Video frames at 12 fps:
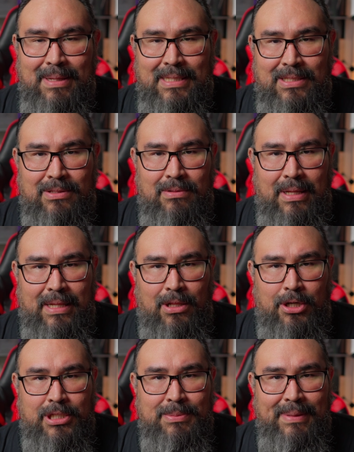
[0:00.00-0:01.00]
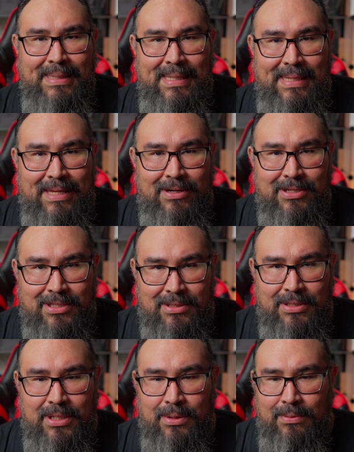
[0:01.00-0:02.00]
it alerts me that there's, a
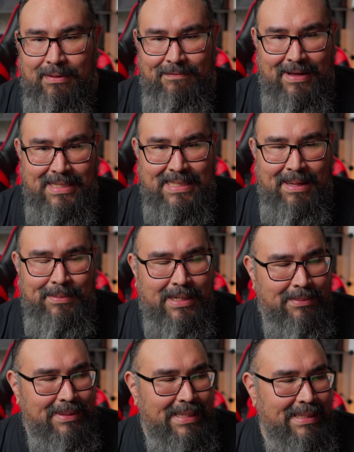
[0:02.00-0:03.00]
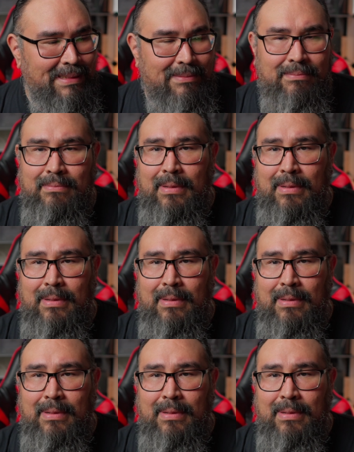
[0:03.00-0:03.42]
FaceTime coming in.